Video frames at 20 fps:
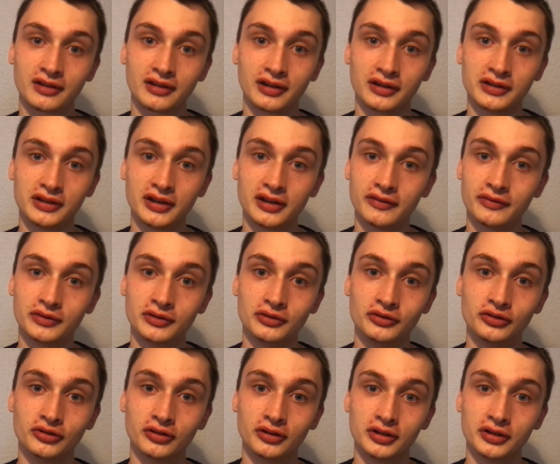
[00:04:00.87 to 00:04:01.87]
And yeah, if you
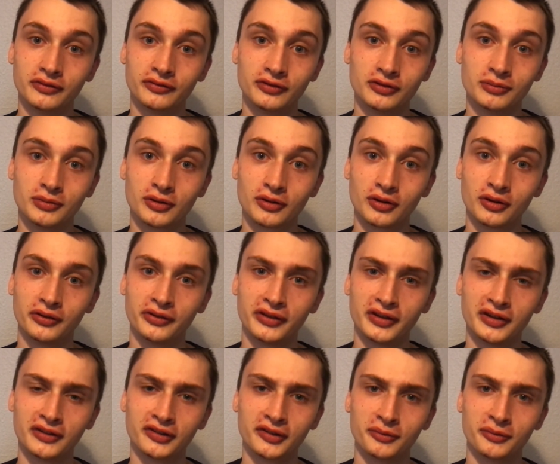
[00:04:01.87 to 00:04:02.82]
enjoy football content,